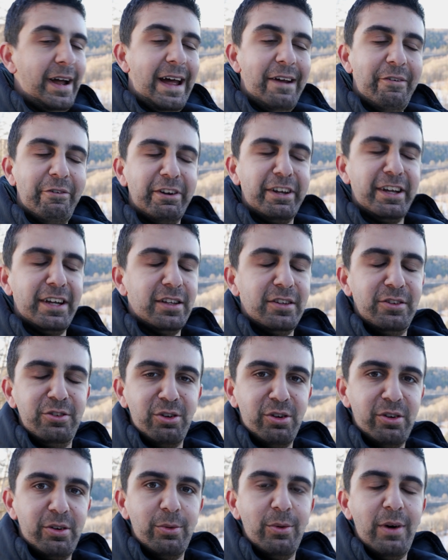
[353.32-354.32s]
arrogant
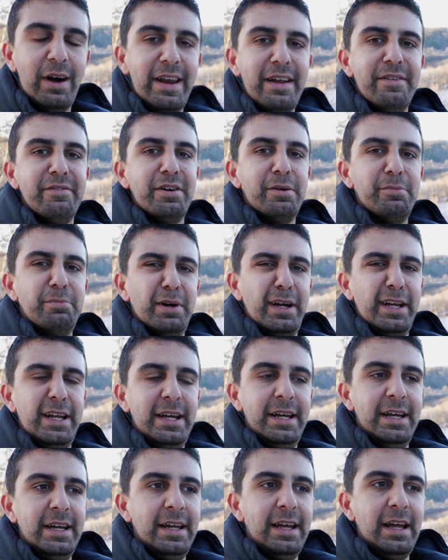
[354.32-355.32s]
or whatever, but
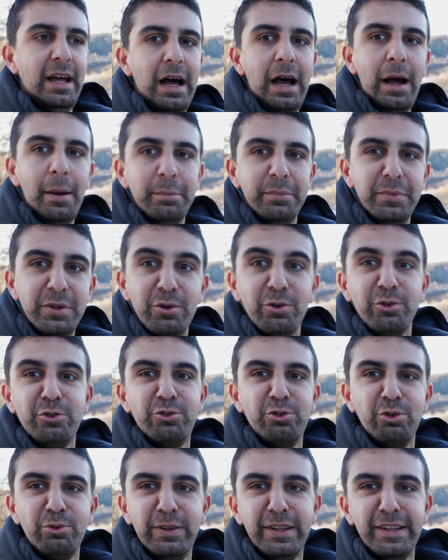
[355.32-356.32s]
I'm
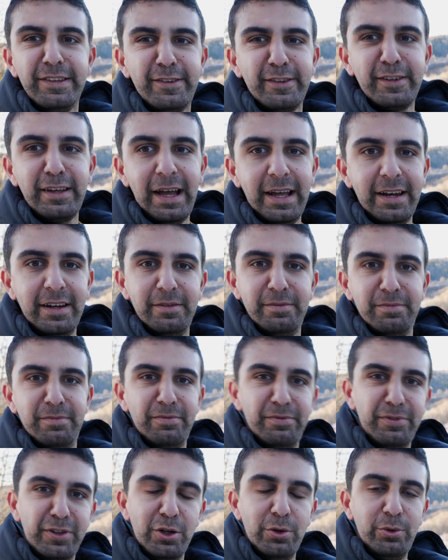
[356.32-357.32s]
used to this kind of
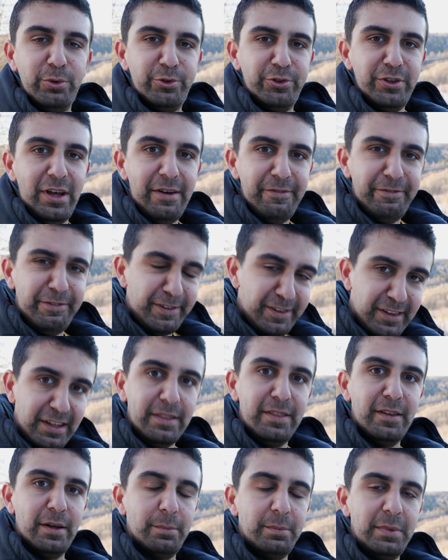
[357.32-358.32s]
views. I've
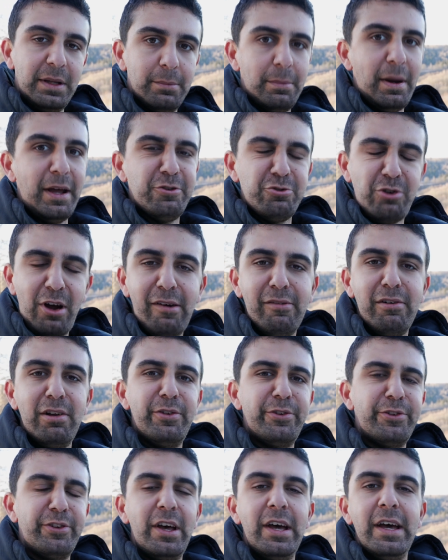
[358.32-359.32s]
seen them in my
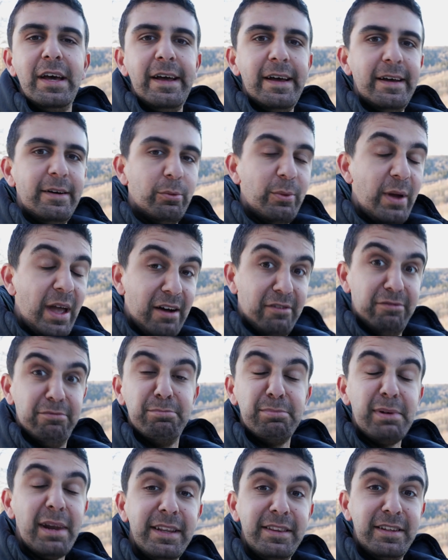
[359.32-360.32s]
travels, and we have
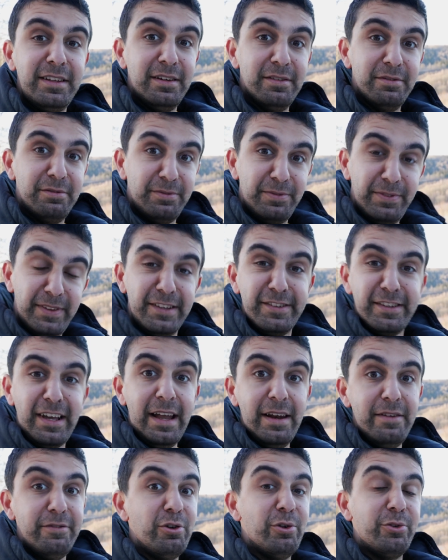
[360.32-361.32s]
plenty of this
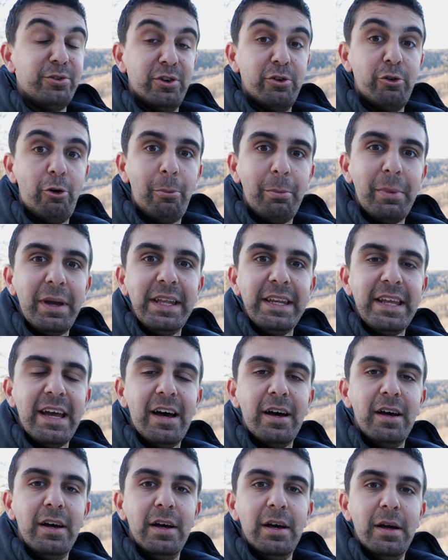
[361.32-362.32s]
kind of views in
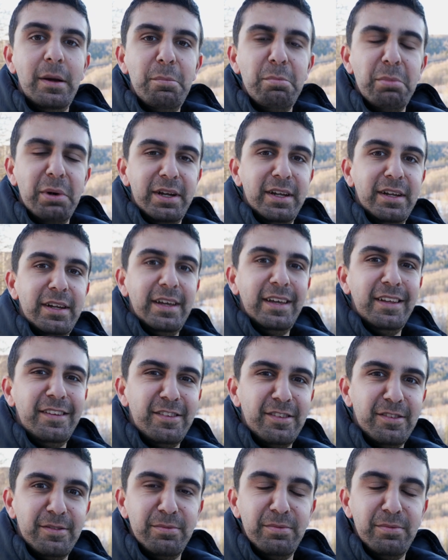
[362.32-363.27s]
Romania, but it's